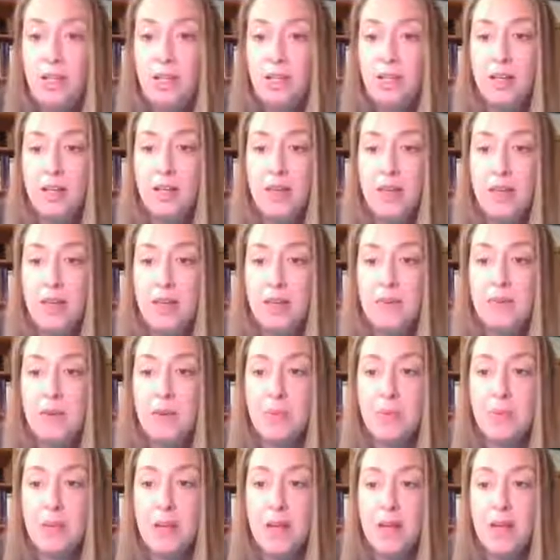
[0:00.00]

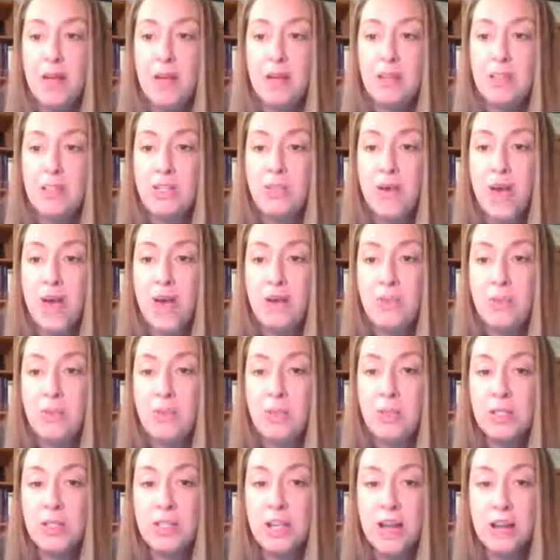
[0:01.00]
I do have a
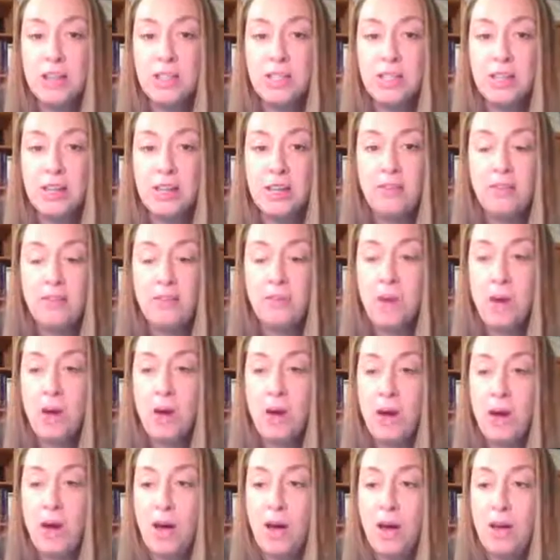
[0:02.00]
protective
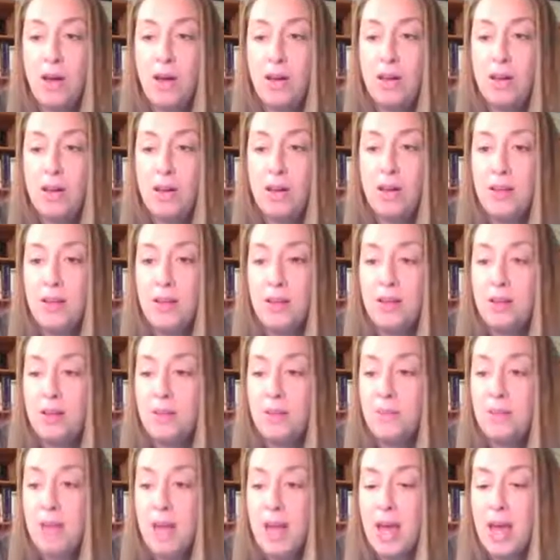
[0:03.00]
paw
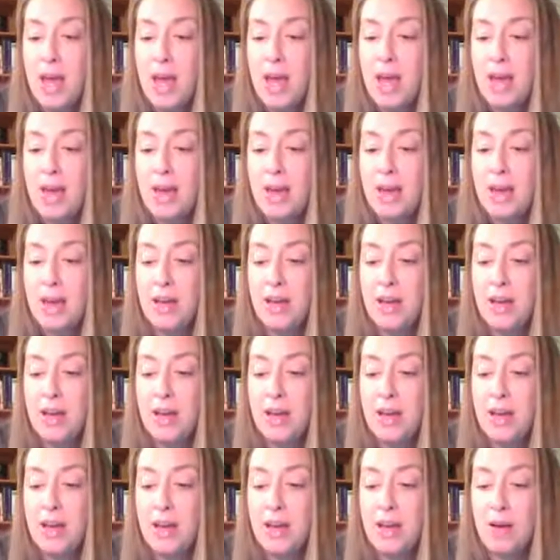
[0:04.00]
pad
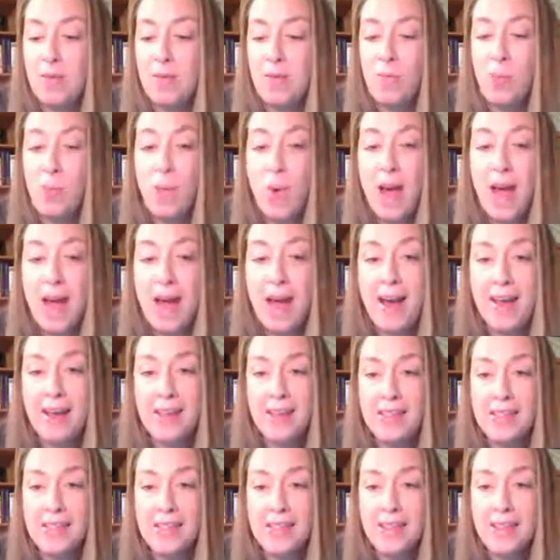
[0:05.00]

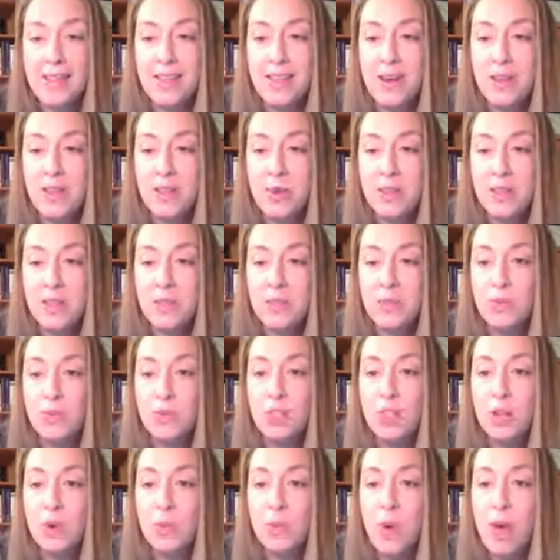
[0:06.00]
wax that works
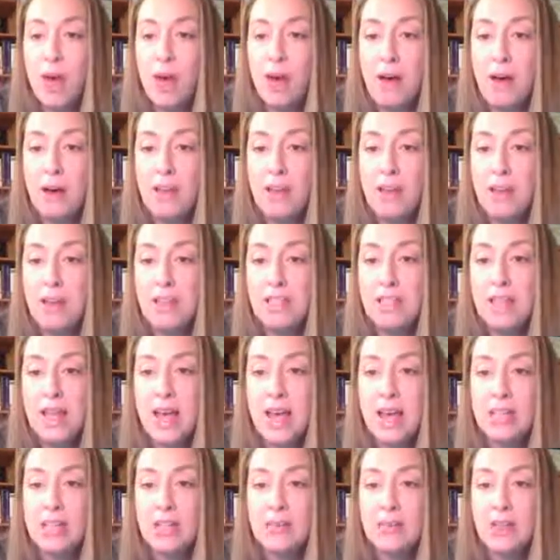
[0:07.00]
really well,
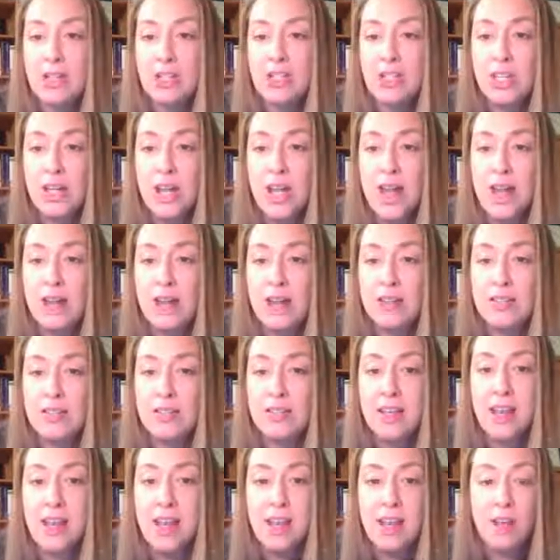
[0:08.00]
especially as
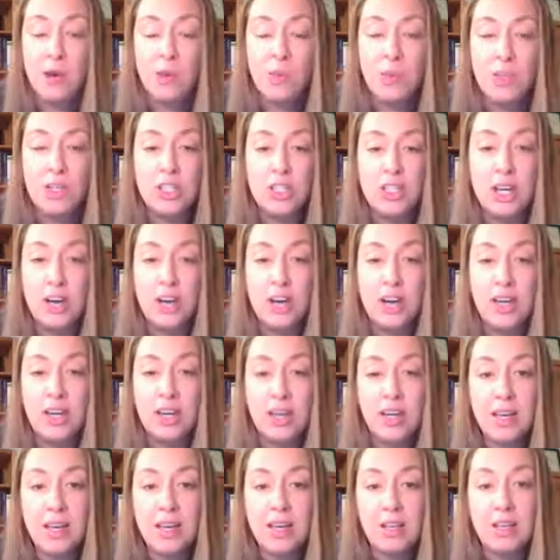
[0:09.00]
we're starting
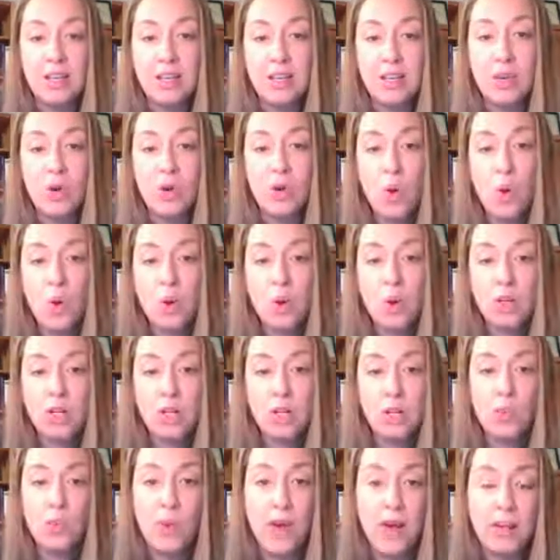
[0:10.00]
to get into the
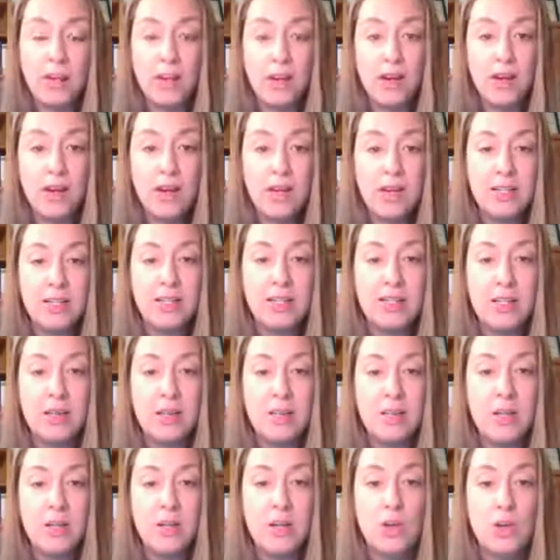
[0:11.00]
colder weather in
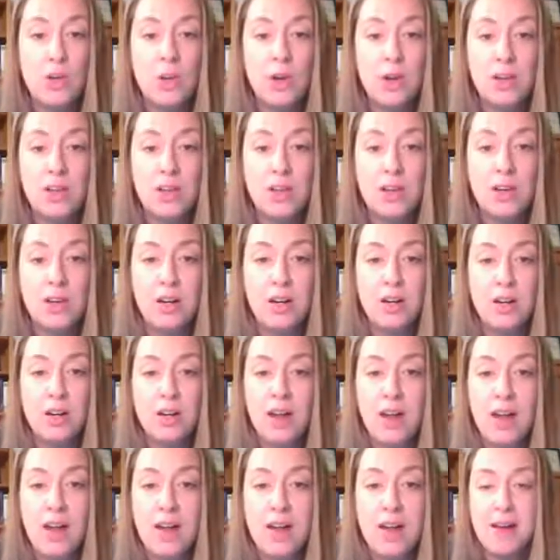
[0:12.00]
some of the
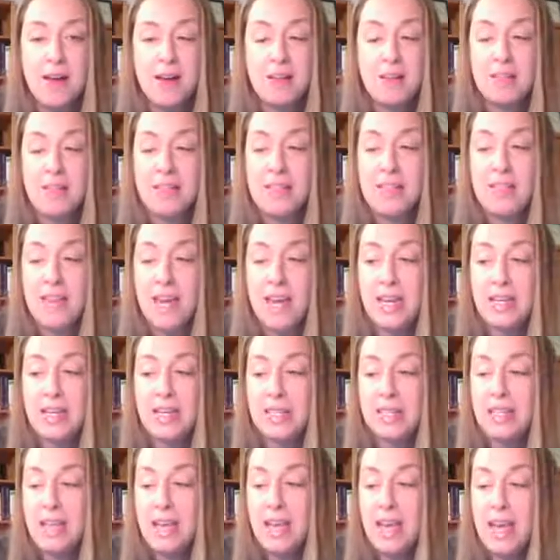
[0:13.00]
northern
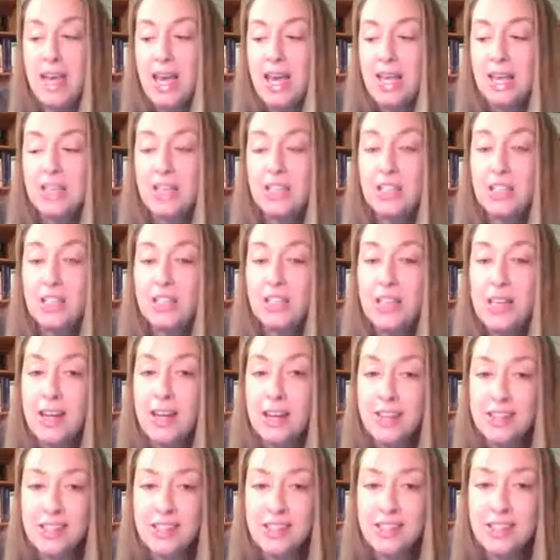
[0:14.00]
states. Here in
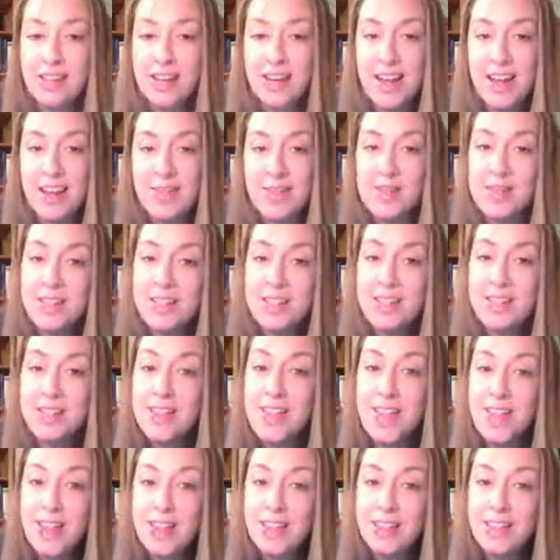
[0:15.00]
Texas today, it was in
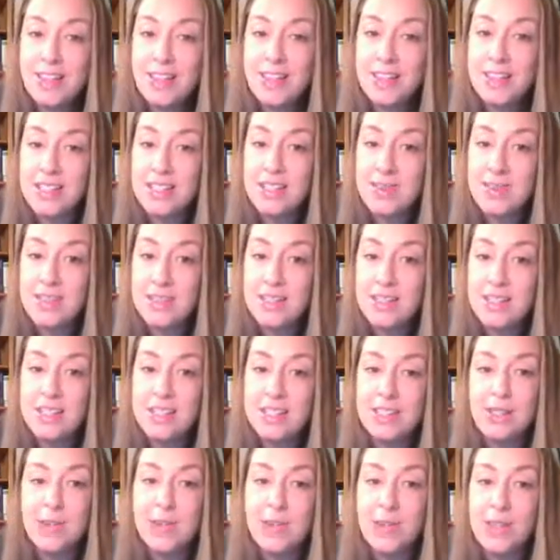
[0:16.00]
the 80s. It was
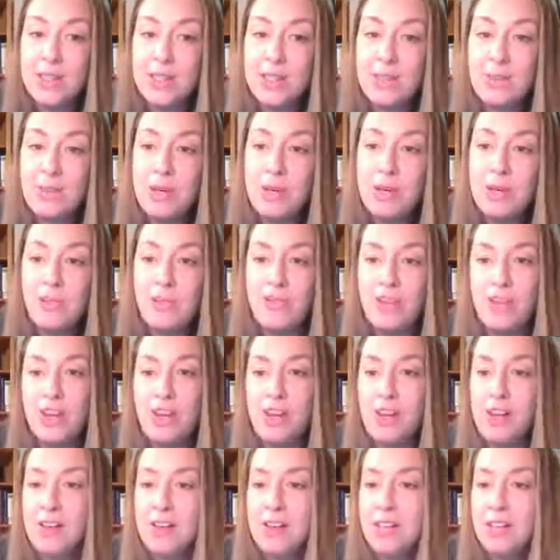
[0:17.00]
still really
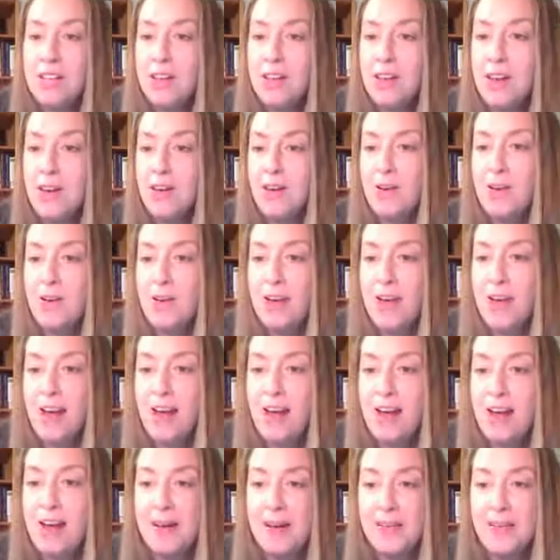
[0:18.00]
beautiful. So
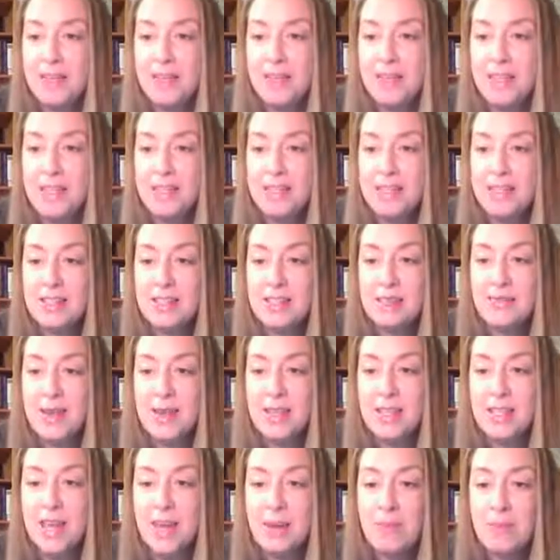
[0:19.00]
this is
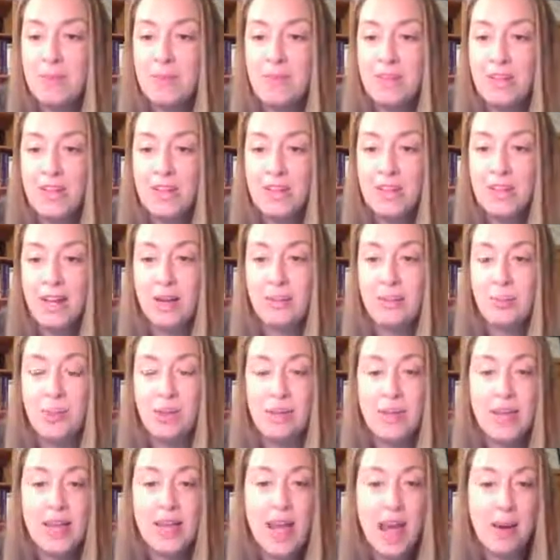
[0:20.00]
my time of year that I'm
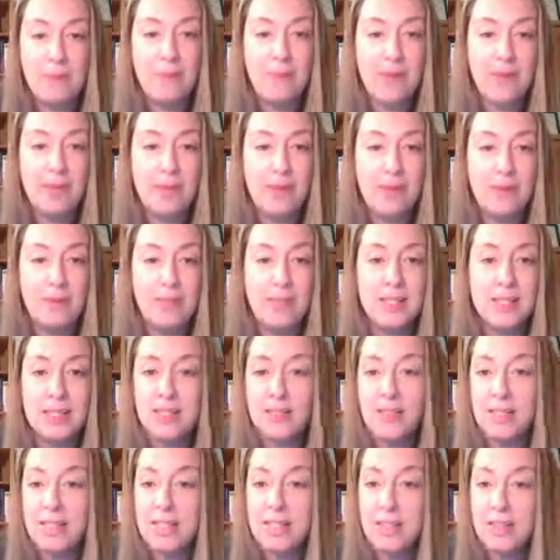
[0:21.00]
really happy that I'm
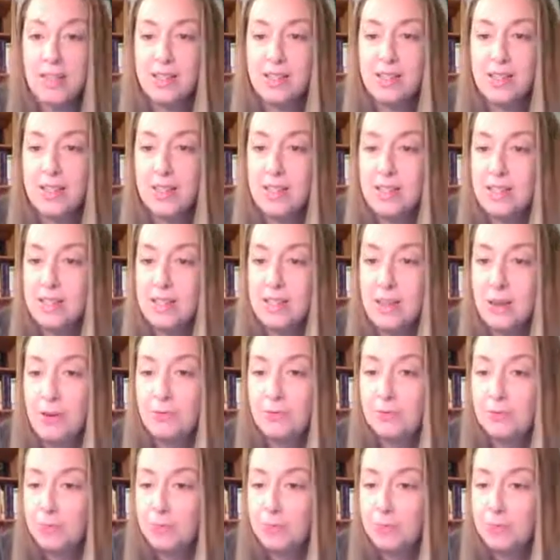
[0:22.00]
still in Texas. So